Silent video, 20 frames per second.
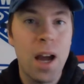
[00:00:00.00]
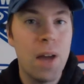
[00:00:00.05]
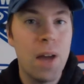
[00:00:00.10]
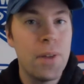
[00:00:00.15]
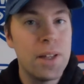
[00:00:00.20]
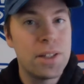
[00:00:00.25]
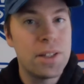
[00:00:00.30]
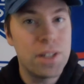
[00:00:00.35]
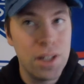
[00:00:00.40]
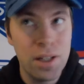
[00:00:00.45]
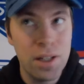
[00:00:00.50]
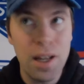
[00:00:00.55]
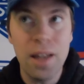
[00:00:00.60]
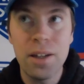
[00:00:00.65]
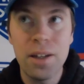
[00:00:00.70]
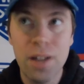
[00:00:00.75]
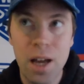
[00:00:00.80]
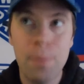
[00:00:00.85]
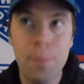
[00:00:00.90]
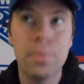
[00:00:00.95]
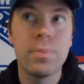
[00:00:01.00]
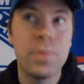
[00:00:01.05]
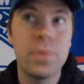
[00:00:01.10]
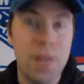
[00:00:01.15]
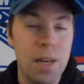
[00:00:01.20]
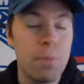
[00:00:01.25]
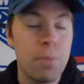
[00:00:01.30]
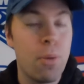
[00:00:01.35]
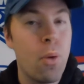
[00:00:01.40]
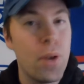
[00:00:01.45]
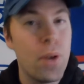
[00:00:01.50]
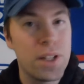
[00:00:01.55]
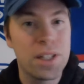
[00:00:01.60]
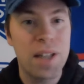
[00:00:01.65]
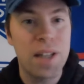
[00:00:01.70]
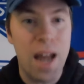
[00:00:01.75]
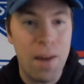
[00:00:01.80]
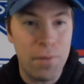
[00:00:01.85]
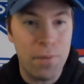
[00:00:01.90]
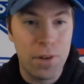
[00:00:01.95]
They did end up getting points in
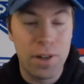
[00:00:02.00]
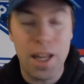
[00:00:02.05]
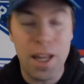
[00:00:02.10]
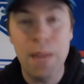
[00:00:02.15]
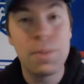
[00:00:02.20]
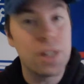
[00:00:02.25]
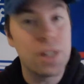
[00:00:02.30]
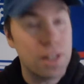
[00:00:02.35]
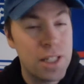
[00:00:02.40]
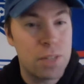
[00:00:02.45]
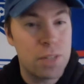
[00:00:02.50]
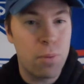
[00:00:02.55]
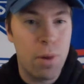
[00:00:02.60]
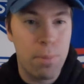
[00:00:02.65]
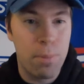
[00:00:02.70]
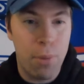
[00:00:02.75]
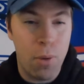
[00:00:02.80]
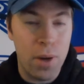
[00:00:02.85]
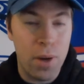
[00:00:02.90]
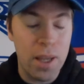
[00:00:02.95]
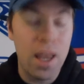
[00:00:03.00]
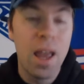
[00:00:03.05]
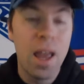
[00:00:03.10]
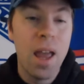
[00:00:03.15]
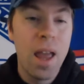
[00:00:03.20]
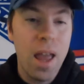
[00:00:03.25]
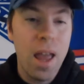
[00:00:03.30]
half their games, at least 1 point.